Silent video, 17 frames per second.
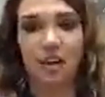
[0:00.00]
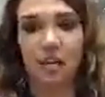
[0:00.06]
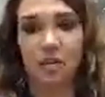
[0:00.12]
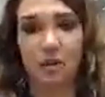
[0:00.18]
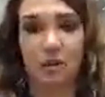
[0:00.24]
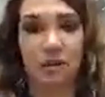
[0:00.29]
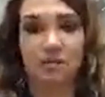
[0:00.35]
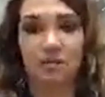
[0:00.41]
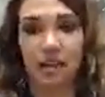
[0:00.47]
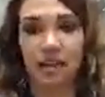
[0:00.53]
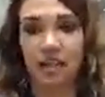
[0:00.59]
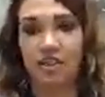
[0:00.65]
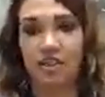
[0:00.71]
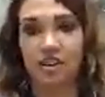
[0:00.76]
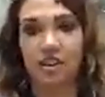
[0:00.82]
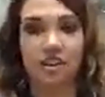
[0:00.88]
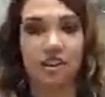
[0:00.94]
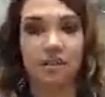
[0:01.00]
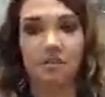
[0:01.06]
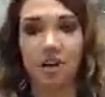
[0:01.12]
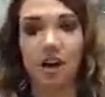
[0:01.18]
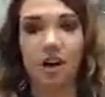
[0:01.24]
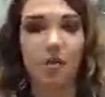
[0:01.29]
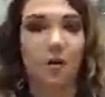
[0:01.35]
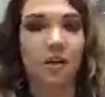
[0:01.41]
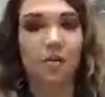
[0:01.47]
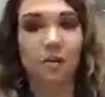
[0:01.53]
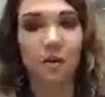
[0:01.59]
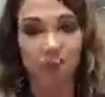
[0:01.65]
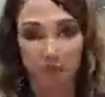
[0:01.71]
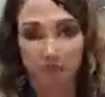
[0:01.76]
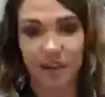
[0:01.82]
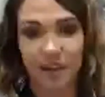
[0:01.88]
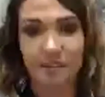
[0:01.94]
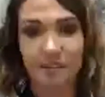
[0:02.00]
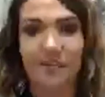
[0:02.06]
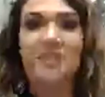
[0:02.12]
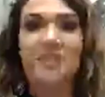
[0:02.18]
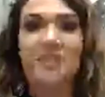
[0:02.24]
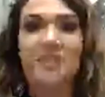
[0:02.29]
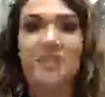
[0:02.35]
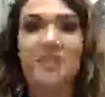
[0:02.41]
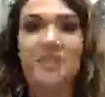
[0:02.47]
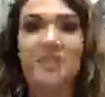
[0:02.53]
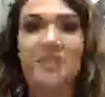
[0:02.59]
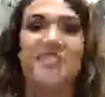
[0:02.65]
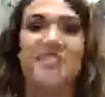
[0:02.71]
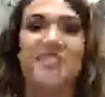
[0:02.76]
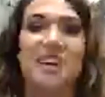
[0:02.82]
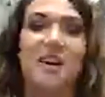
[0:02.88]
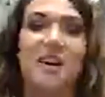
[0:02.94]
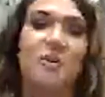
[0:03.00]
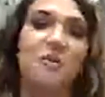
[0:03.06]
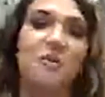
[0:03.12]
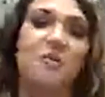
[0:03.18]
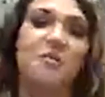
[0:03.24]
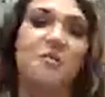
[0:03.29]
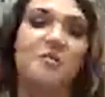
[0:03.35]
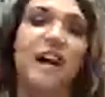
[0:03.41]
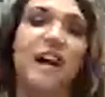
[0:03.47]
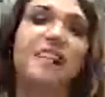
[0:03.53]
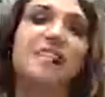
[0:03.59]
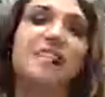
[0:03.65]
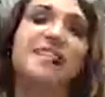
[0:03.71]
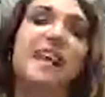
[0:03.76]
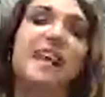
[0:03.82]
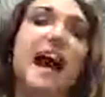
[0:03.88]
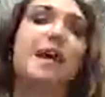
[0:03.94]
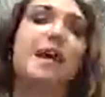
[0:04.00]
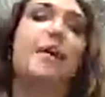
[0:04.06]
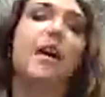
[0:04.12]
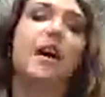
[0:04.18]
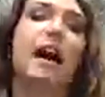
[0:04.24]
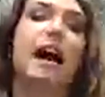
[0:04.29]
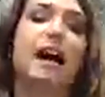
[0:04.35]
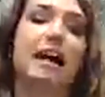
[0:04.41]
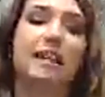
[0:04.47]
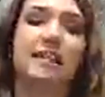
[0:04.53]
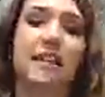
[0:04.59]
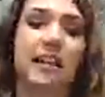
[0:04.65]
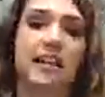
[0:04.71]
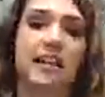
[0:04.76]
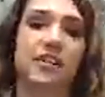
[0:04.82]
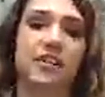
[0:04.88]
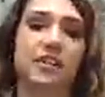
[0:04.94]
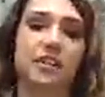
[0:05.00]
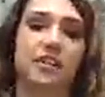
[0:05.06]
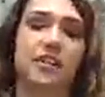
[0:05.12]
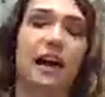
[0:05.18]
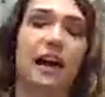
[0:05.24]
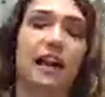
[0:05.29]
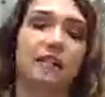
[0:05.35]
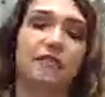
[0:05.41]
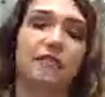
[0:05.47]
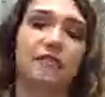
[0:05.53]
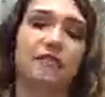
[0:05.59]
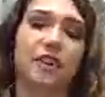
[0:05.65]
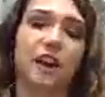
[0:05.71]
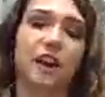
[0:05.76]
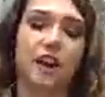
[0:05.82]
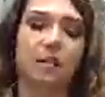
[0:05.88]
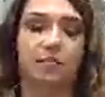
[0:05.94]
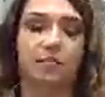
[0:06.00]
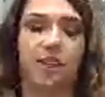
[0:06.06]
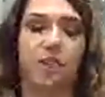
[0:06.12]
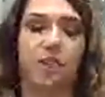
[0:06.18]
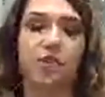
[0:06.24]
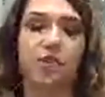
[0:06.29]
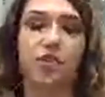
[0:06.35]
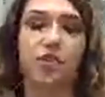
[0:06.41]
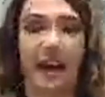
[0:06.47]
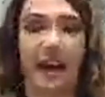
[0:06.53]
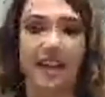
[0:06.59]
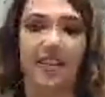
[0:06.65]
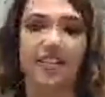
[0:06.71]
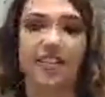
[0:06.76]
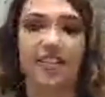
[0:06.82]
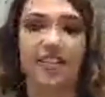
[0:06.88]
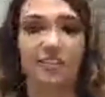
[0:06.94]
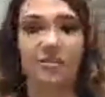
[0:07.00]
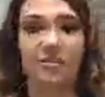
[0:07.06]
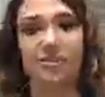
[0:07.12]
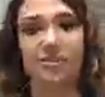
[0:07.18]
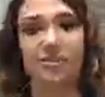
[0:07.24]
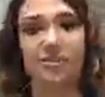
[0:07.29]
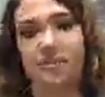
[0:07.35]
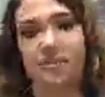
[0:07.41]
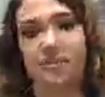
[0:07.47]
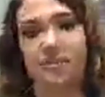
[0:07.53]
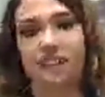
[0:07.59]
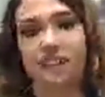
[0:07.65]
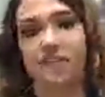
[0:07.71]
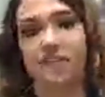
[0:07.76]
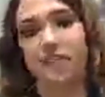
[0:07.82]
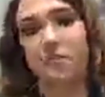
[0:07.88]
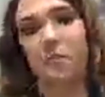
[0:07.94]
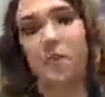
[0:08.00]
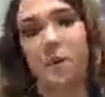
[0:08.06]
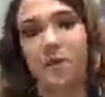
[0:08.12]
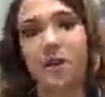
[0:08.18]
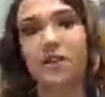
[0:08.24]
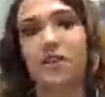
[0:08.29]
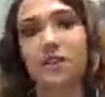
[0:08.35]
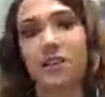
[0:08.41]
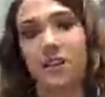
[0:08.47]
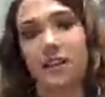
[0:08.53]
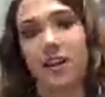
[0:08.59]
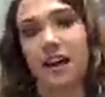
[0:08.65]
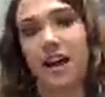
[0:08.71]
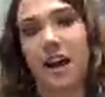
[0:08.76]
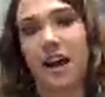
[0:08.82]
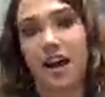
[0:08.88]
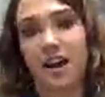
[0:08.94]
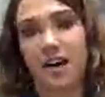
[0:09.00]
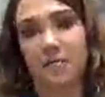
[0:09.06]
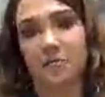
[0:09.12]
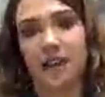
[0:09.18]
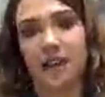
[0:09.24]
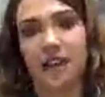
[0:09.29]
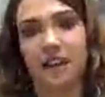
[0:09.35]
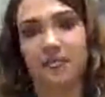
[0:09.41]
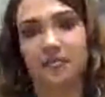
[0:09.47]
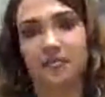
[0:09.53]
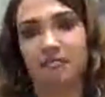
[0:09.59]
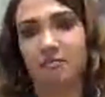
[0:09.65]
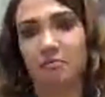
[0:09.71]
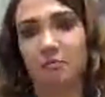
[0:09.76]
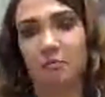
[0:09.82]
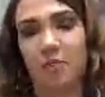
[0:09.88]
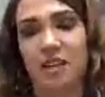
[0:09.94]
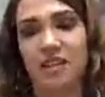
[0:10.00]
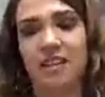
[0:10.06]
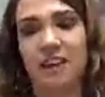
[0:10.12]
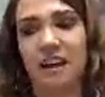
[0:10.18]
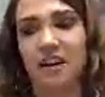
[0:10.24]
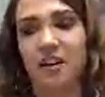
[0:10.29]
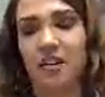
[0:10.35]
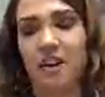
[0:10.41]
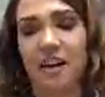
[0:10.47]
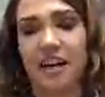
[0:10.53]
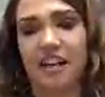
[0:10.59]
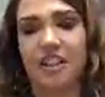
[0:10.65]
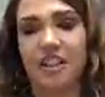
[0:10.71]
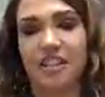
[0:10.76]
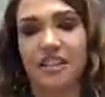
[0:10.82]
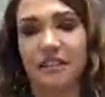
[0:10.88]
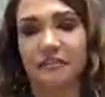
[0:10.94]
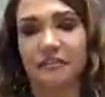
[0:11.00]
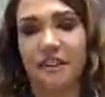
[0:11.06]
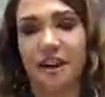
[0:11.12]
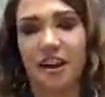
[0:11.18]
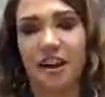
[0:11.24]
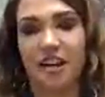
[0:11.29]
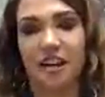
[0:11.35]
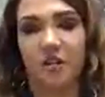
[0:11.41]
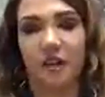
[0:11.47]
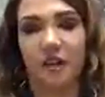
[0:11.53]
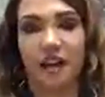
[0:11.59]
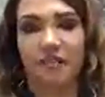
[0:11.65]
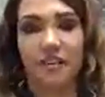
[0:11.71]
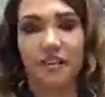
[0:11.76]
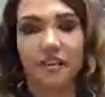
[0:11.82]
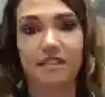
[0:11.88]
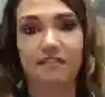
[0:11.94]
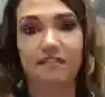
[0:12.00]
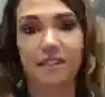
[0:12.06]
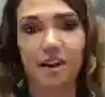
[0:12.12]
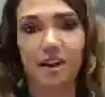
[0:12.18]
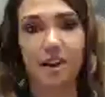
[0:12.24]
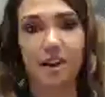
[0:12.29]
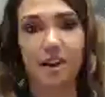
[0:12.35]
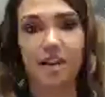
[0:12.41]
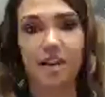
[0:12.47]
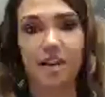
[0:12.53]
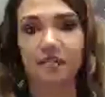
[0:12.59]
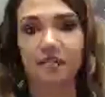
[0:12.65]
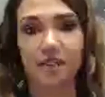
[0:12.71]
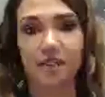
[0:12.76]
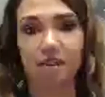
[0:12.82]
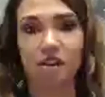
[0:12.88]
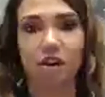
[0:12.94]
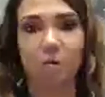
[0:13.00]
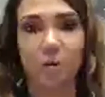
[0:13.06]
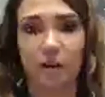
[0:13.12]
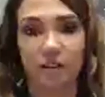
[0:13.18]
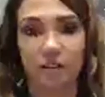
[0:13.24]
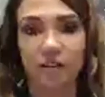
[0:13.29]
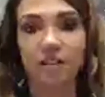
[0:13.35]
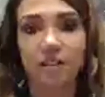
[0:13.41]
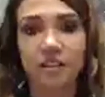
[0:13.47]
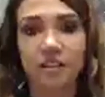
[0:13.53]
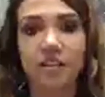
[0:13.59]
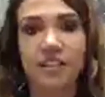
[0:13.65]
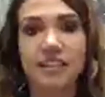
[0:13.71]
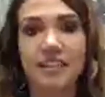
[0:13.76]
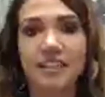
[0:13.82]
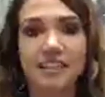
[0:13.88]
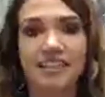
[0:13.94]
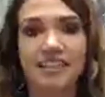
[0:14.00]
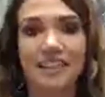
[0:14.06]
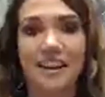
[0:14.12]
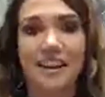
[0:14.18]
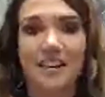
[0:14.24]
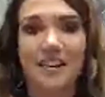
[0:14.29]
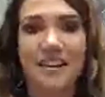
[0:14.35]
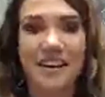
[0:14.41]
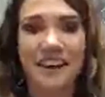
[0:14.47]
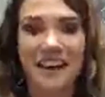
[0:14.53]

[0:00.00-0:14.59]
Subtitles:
is not going to match theirs, I'm not going to work with them. So that's how our ISAs are kind of trained to give the appointment. And we tell our agents up front, life isn't fair, and neither are we. So,